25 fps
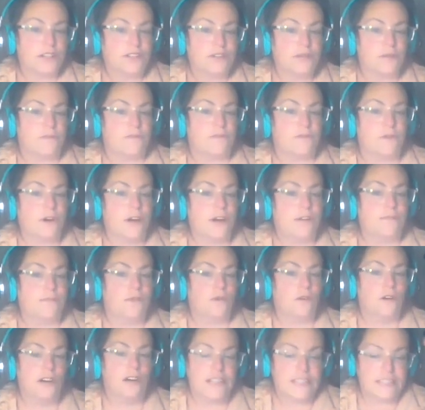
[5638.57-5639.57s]
So
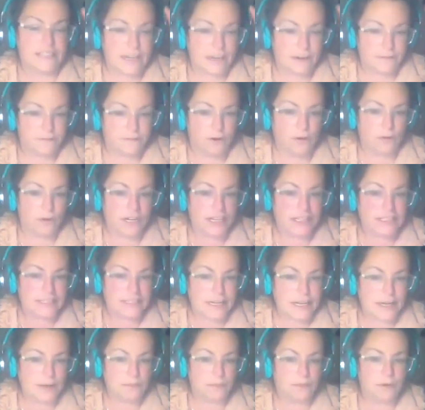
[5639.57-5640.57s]
44, stay focused,
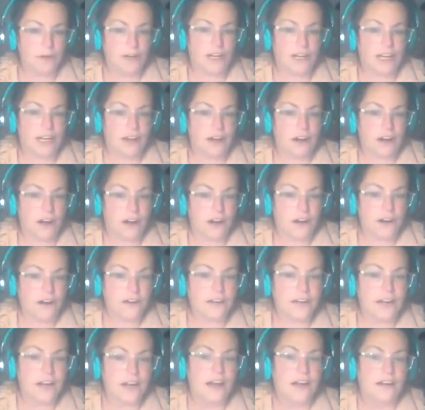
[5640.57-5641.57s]
keep working
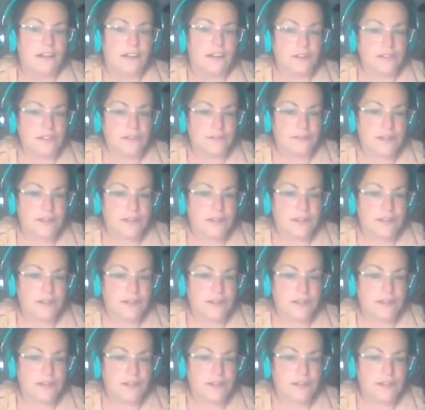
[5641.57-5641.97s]
hard. There's